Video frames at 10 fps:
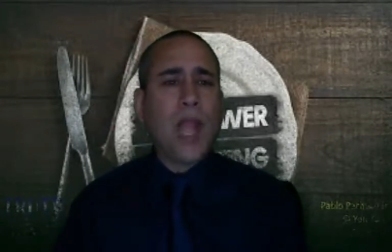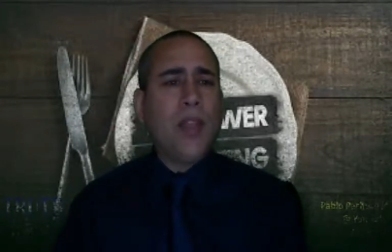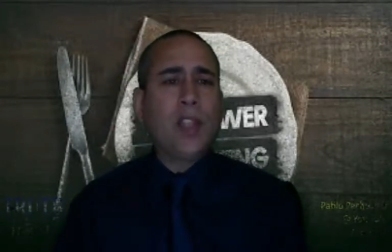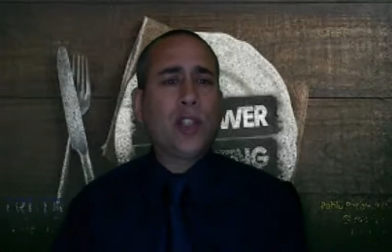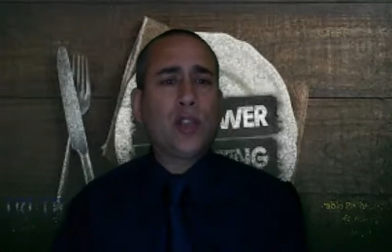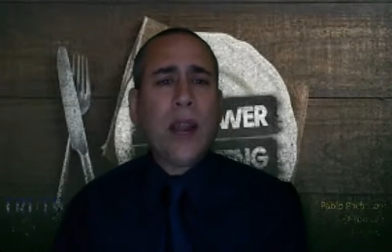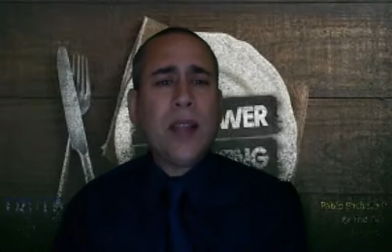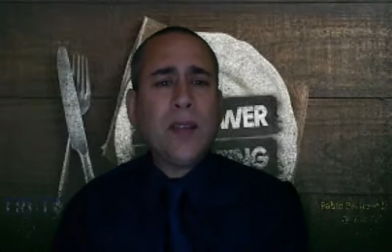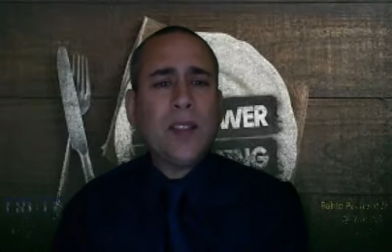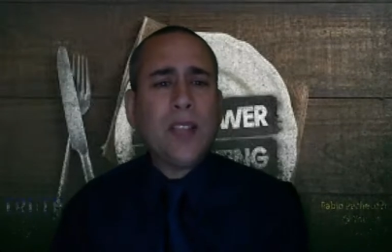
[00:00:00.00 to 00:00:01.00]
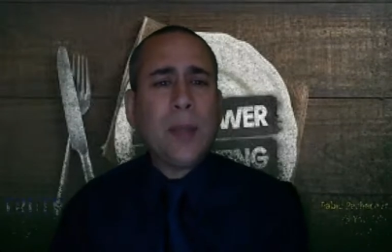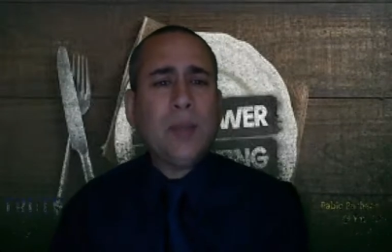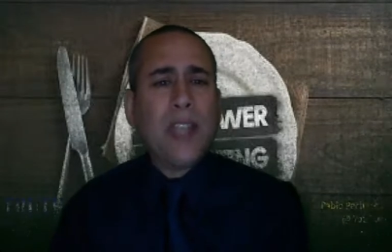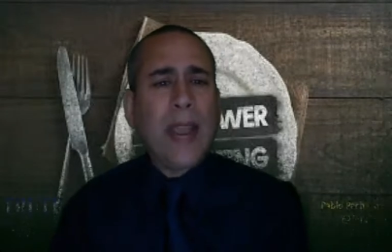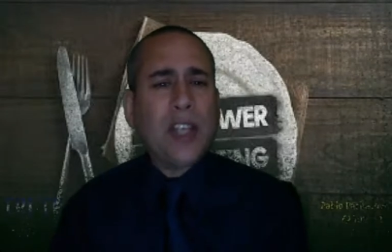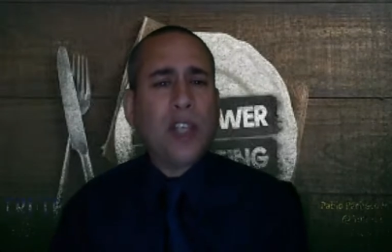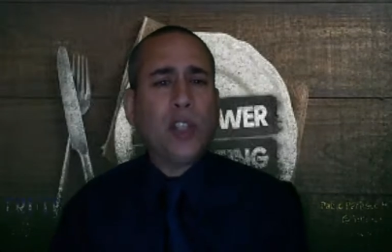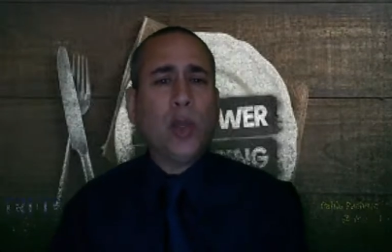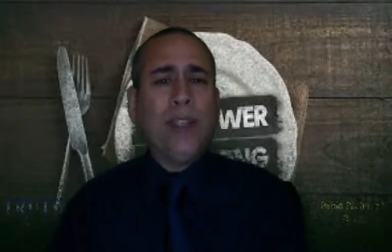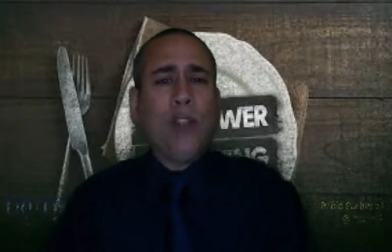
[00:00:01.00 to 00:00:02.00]
The strength of the temptation
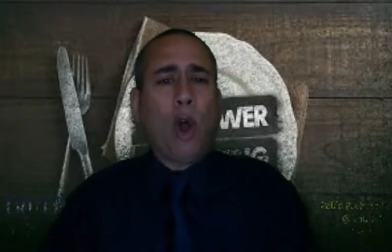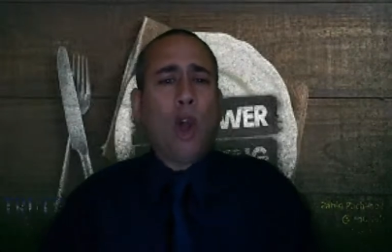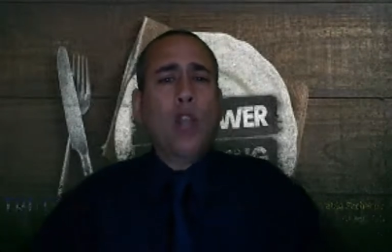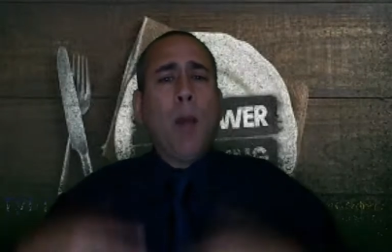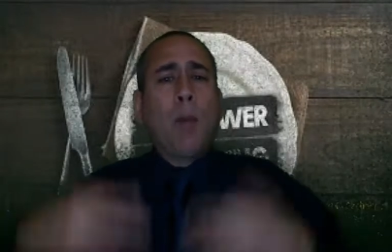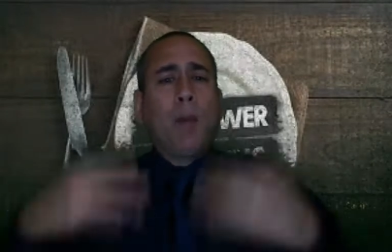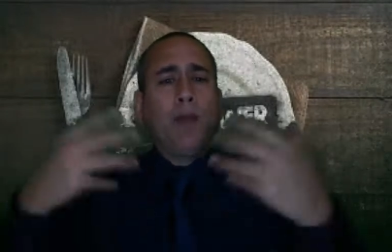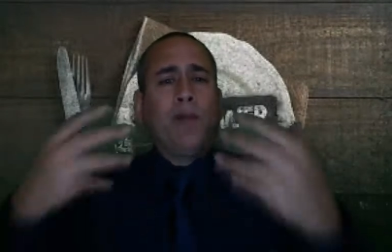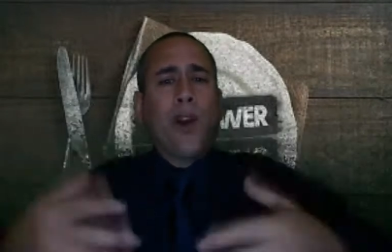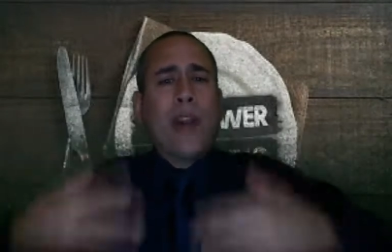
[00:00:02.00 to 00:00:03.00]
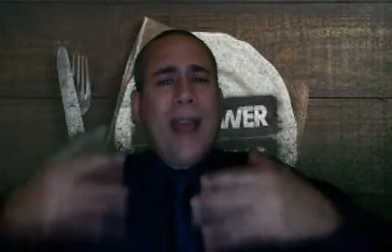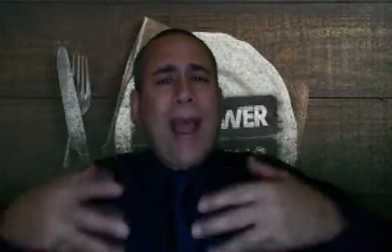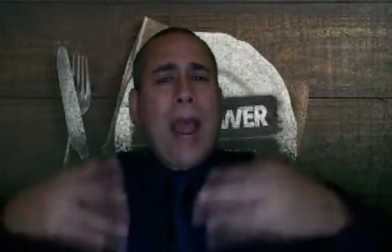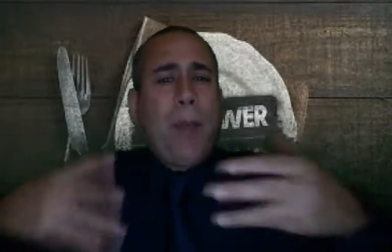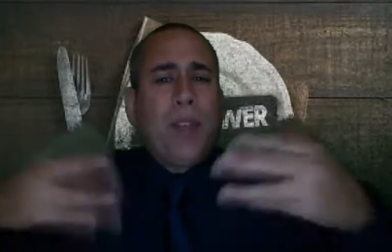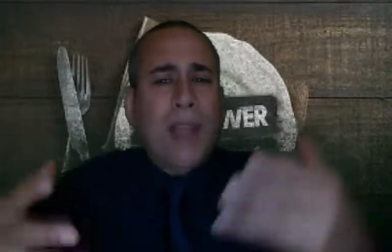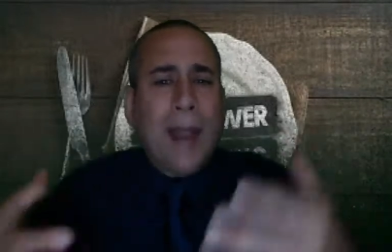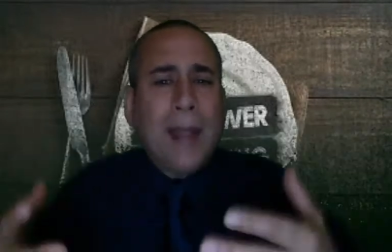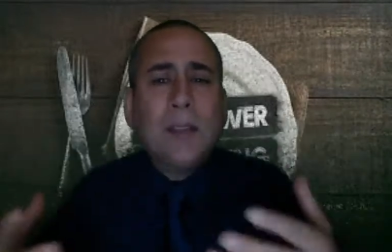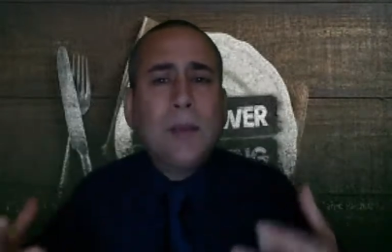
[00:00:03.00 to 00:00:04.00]
to indulge perverted appetite